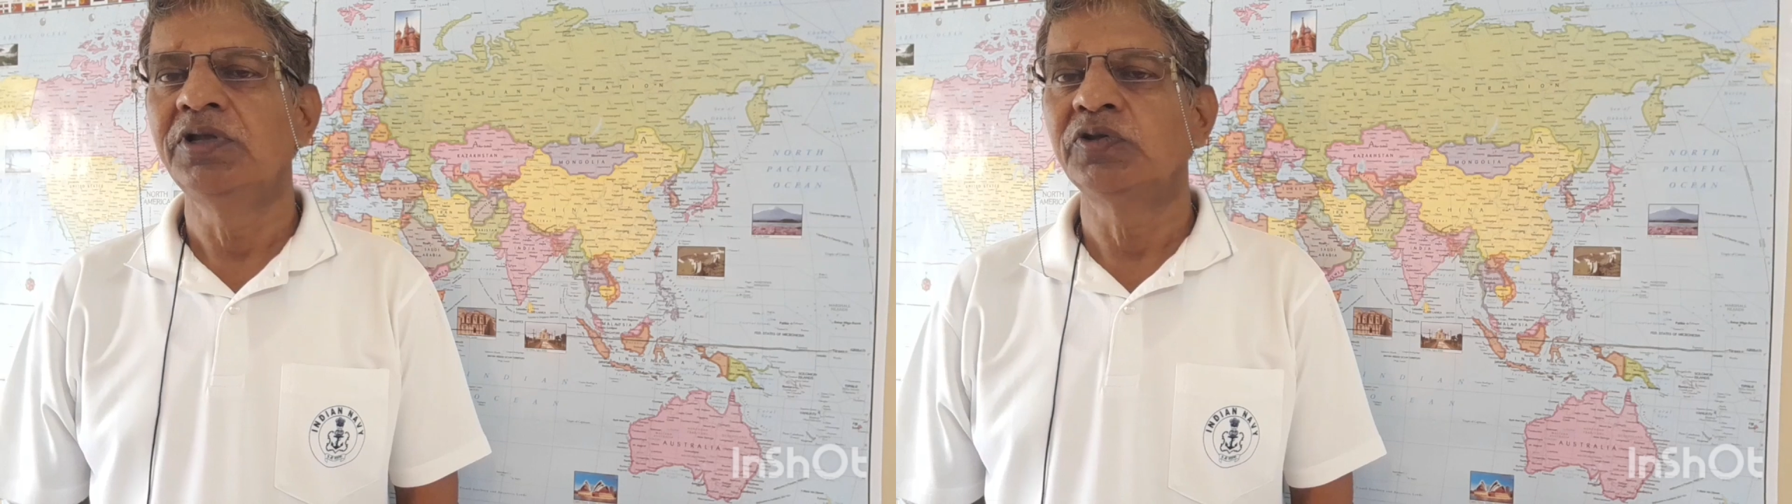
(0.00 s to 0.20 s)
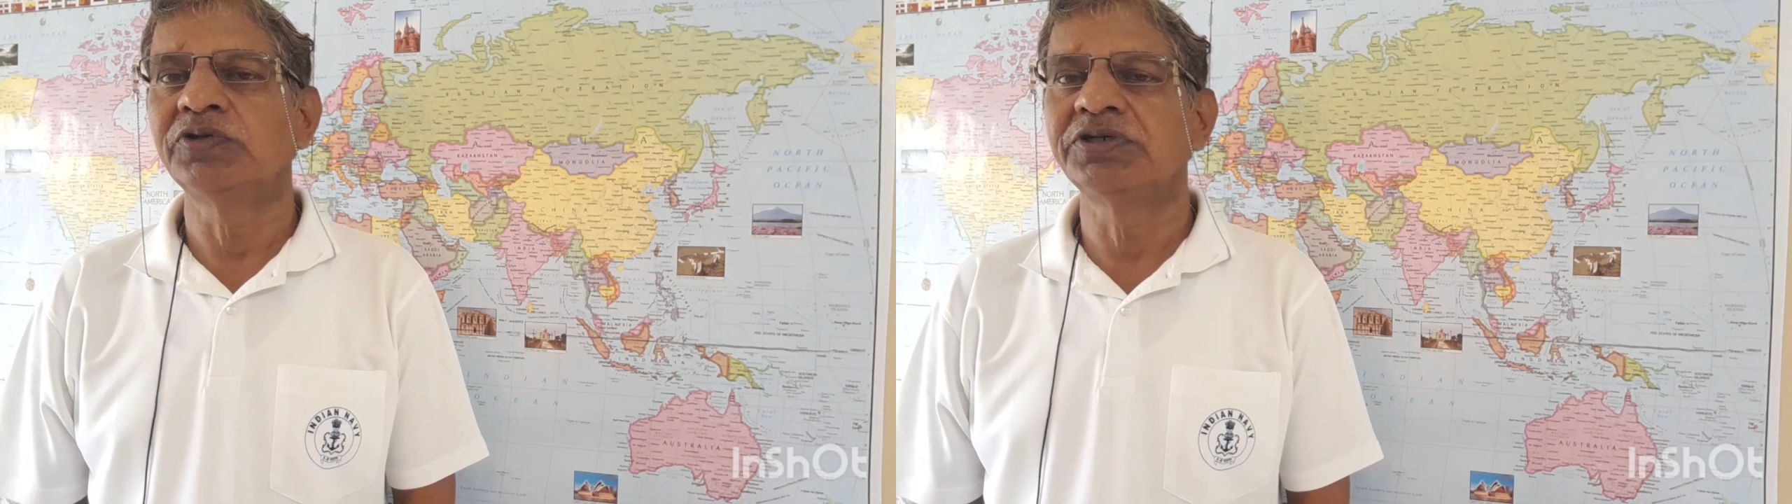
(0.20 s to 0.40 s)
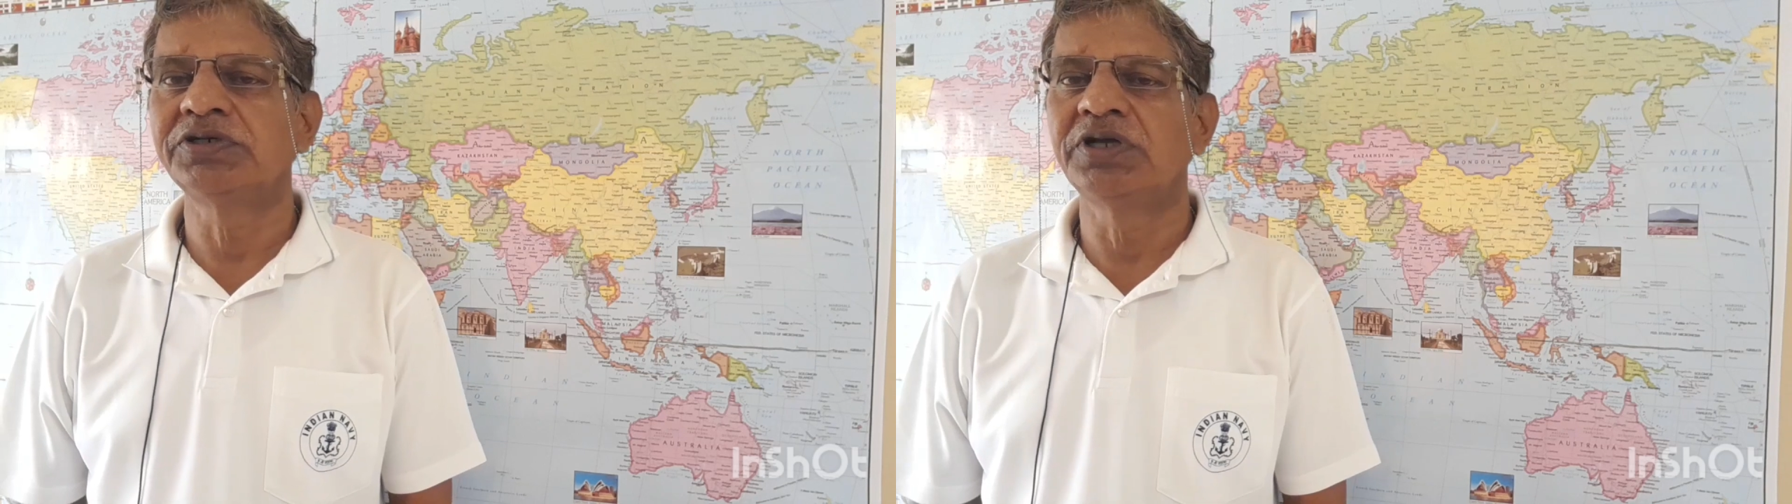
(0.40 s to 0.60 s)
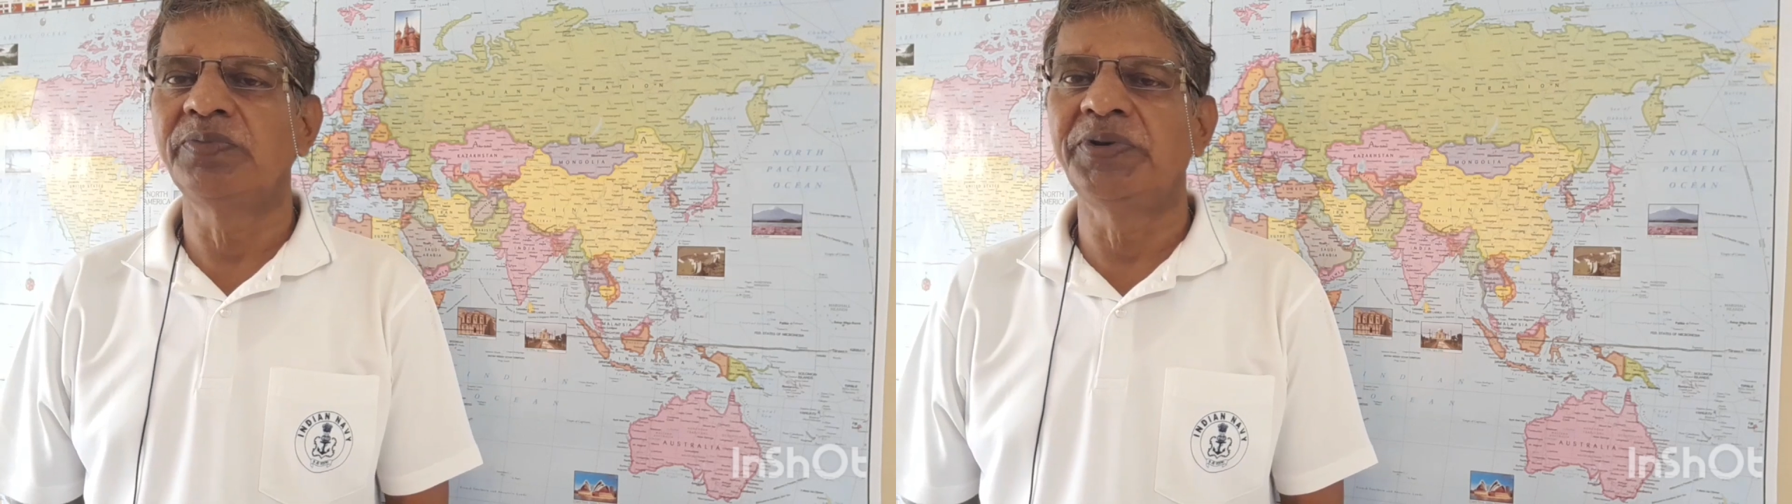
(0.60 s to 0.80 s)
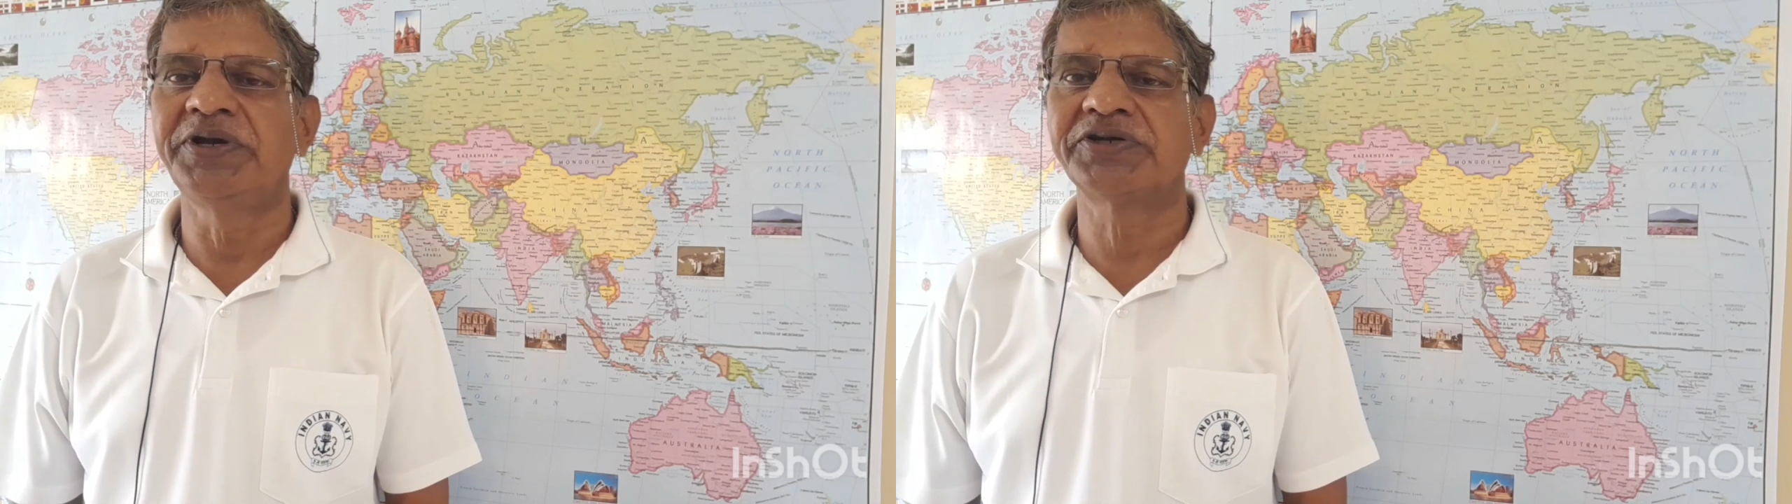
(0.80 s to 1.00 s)
So this is the
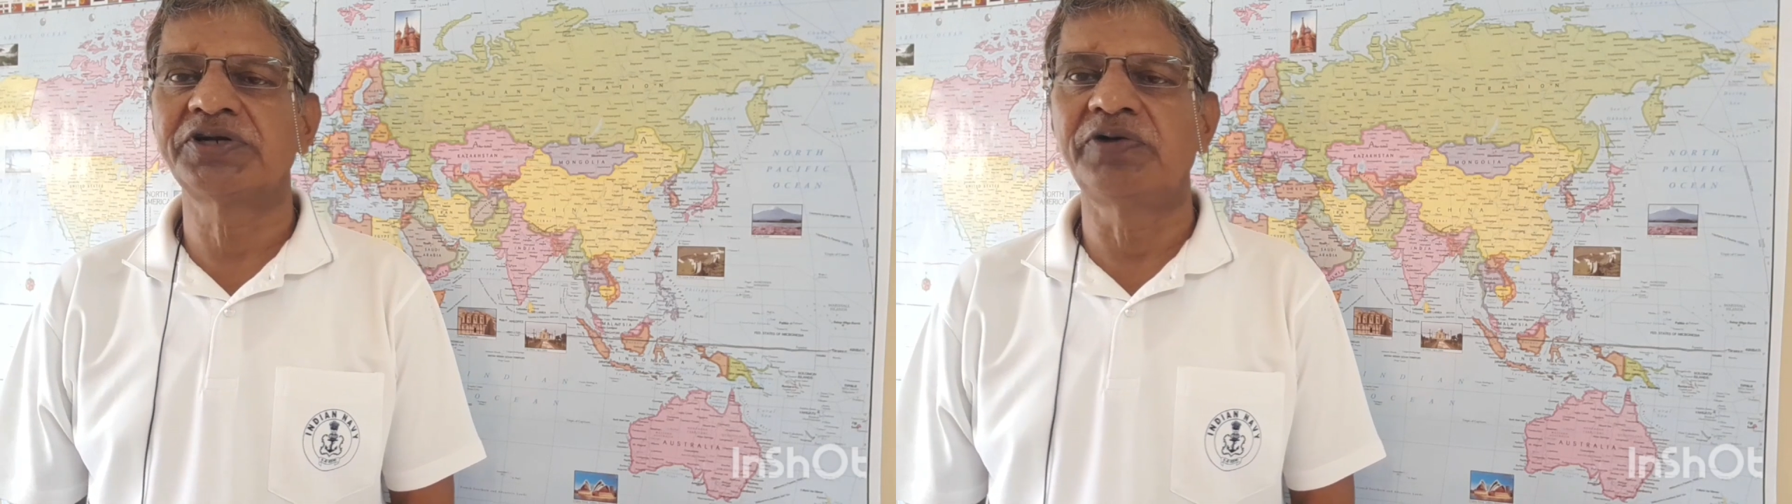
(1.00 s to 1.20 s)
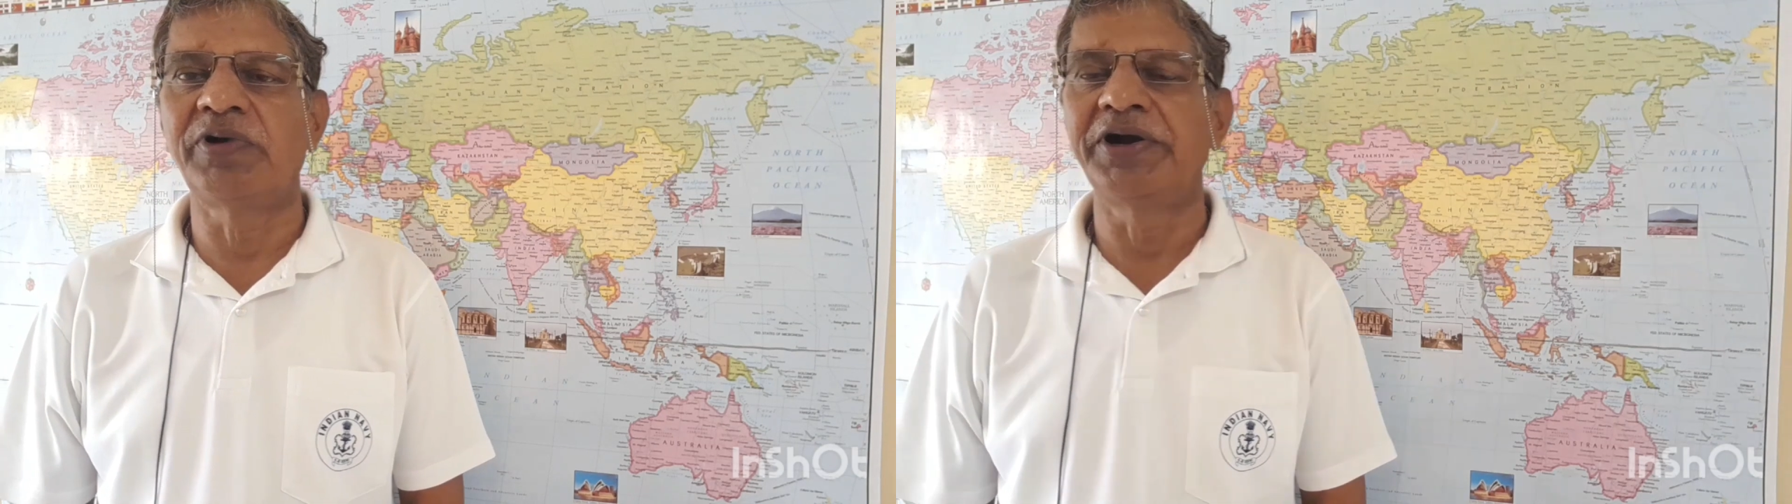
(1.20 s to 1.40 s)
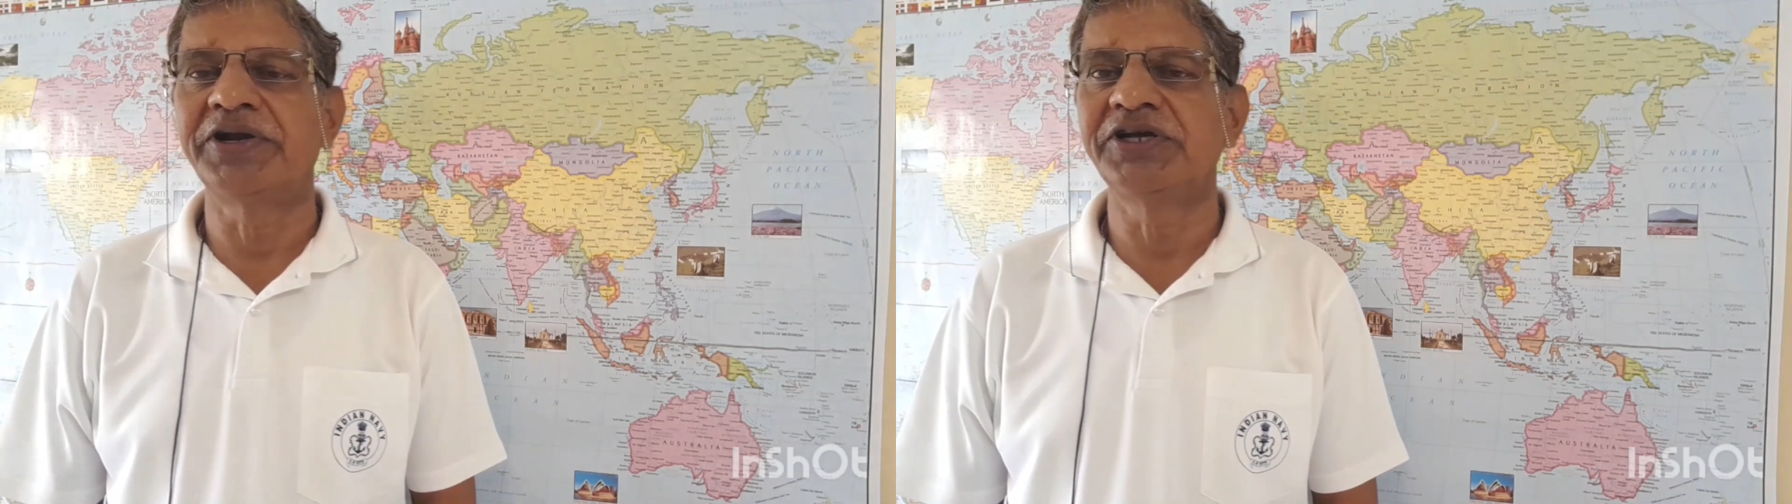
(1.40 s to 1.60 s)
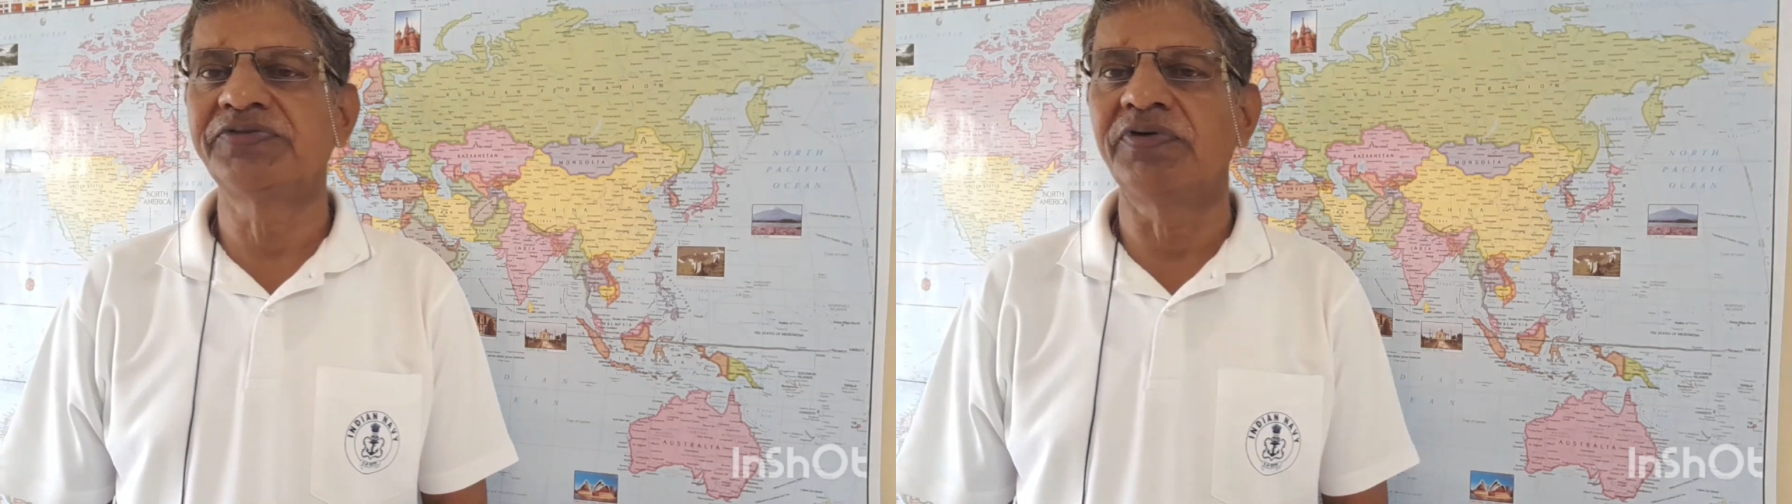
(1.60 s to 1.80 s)
biggest advantage